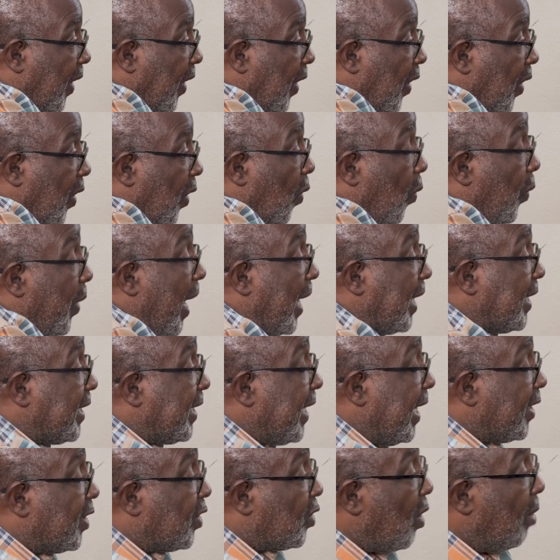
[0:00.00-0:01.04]
We had
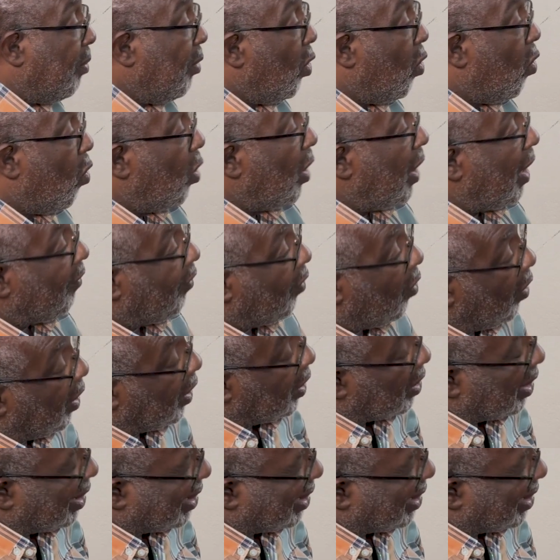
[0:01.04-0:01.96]
set some goal of going to,